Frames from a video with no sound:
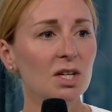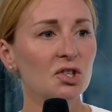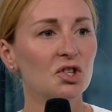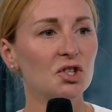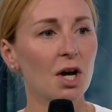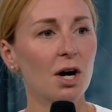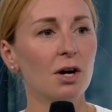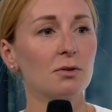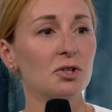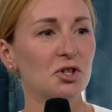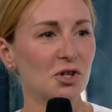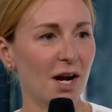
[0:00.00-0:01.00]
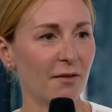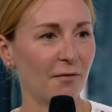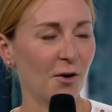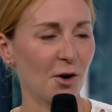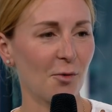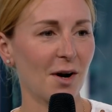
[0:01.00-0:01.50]
so
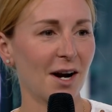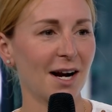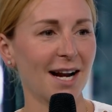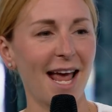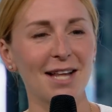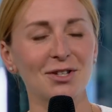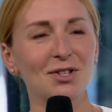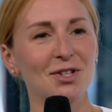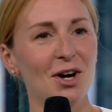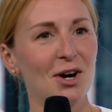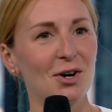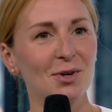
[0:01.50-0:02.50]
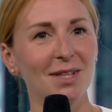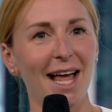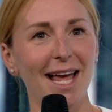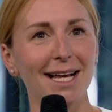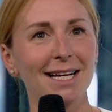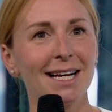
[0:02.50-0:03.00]
straightforward and so
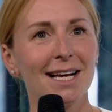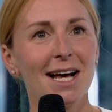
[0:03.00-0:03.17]
like